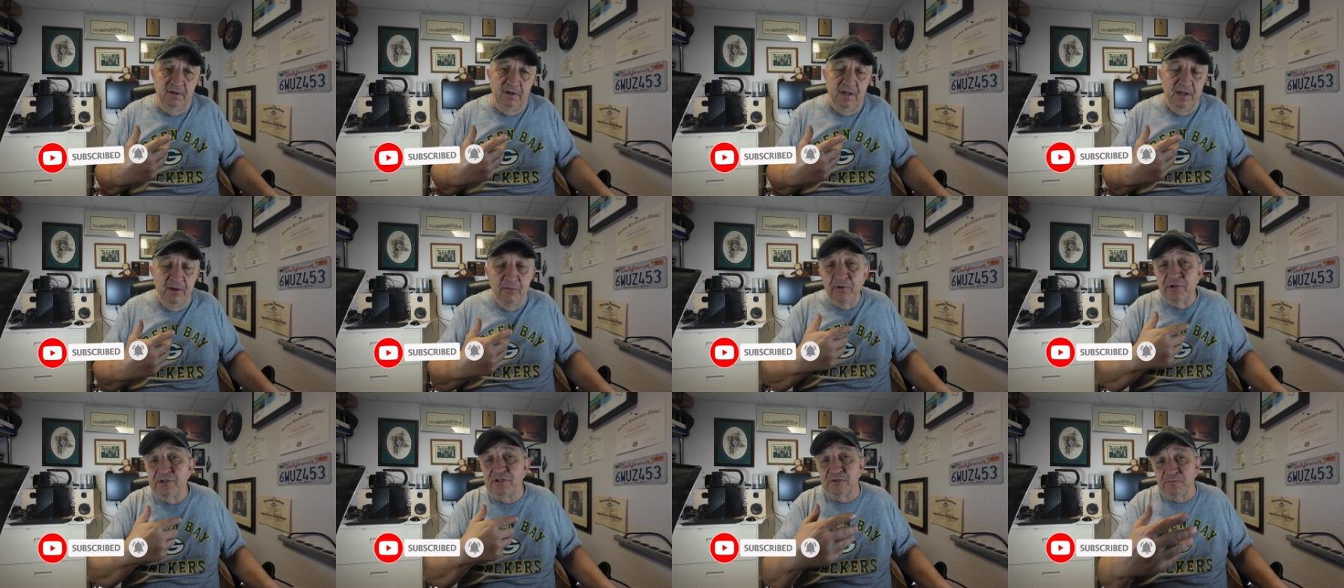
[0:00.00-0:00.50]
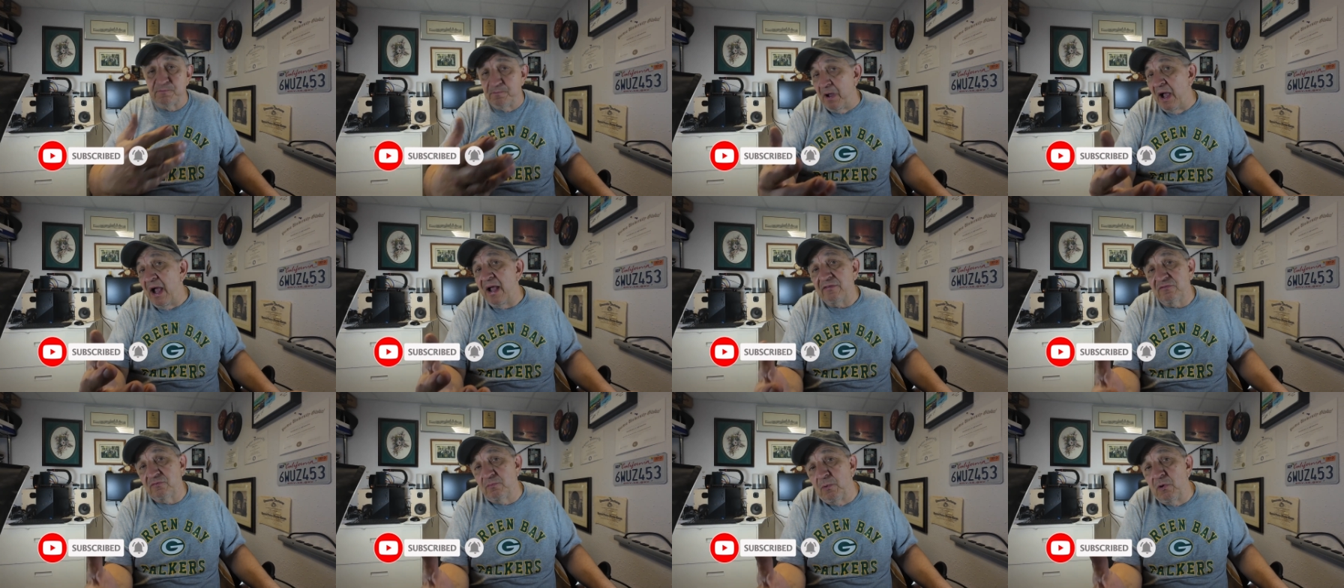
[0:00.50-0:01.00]
And which is
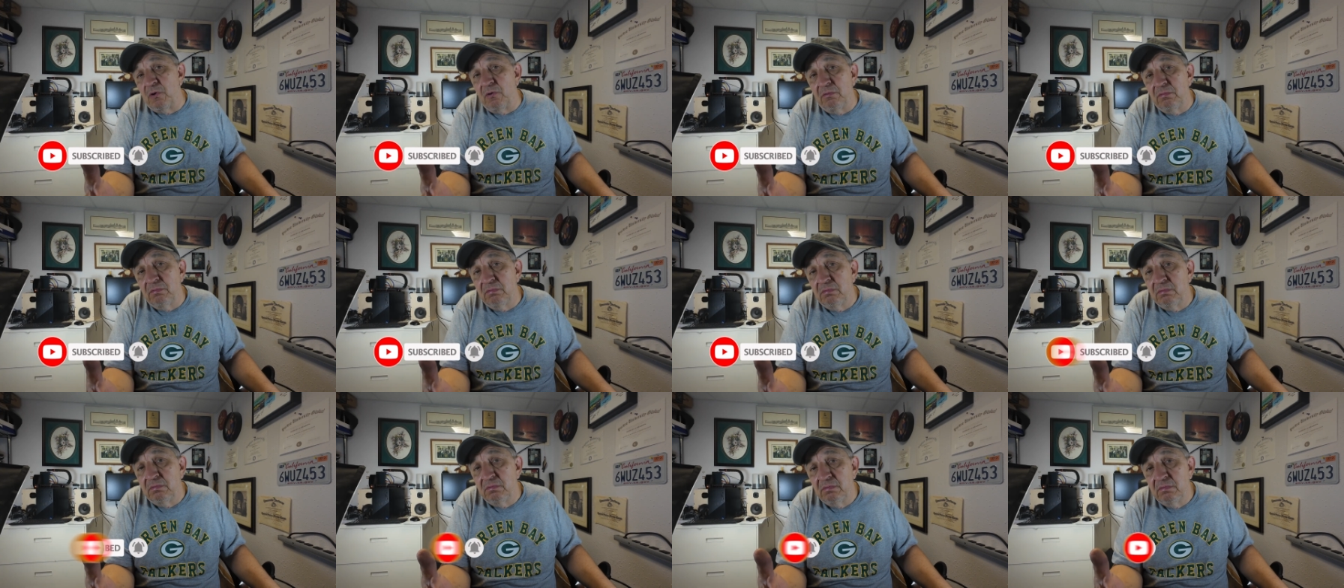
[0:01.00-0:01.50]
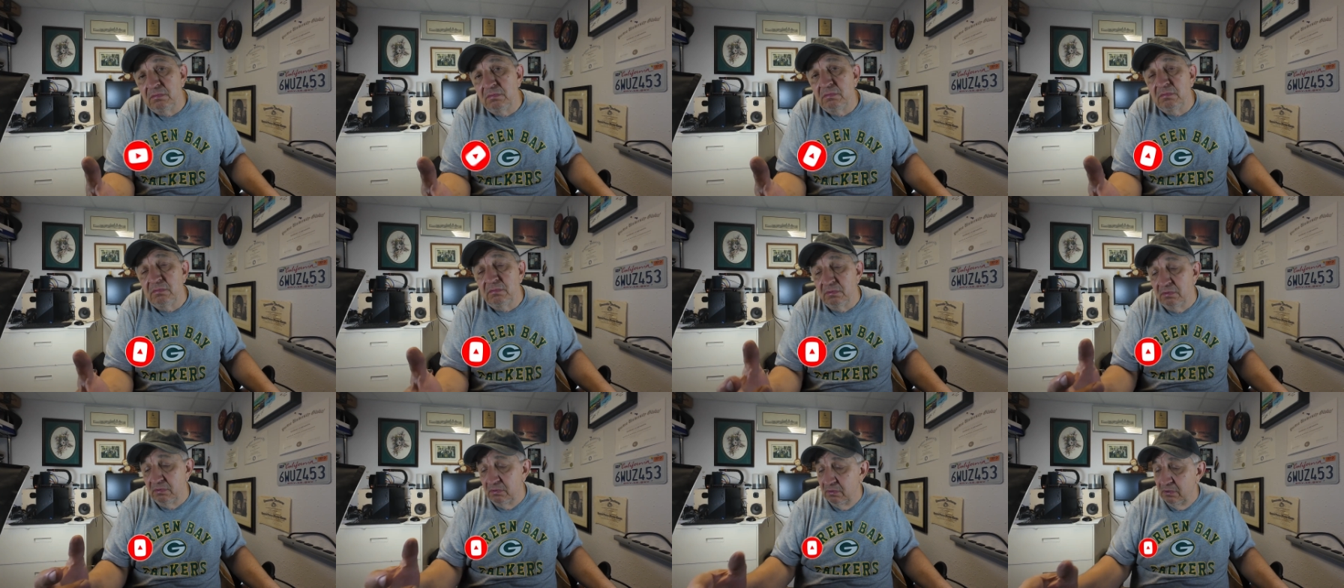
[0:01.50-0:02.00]
possible.
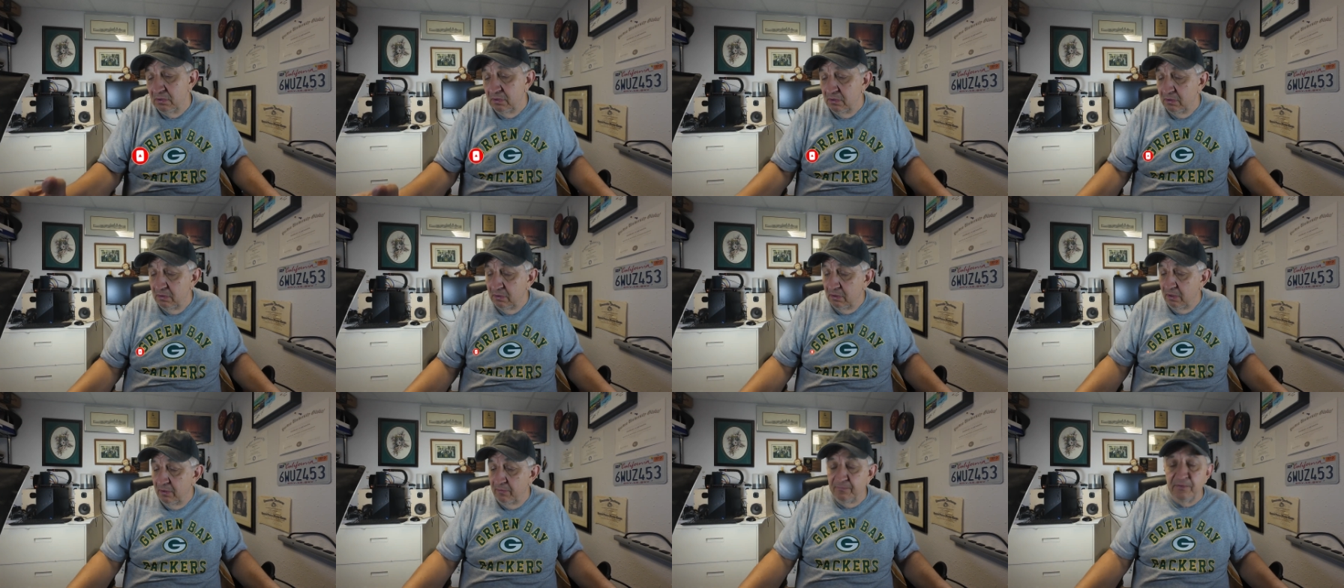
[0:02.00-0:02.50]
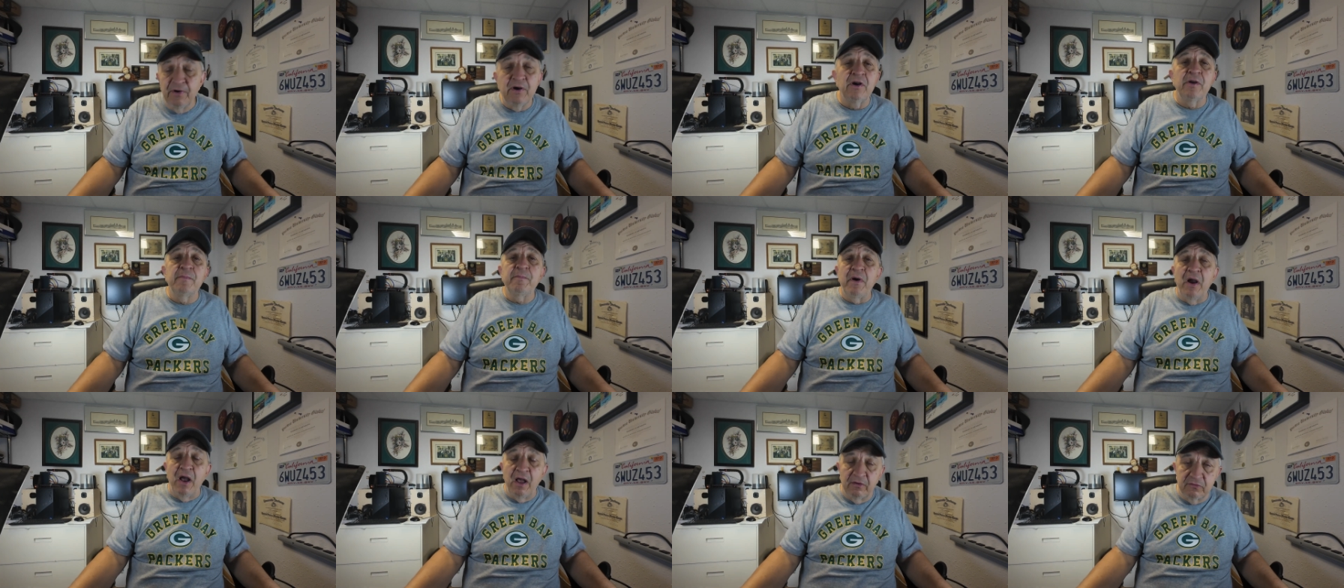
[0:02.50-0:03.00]

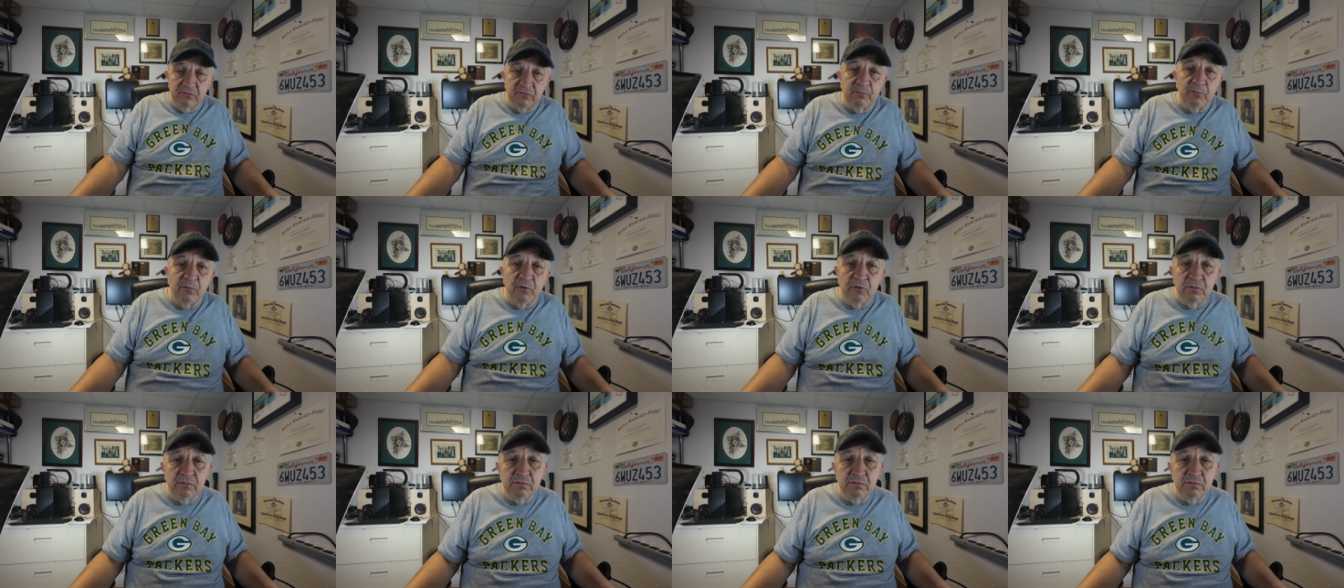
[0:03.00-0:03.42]
Very possible.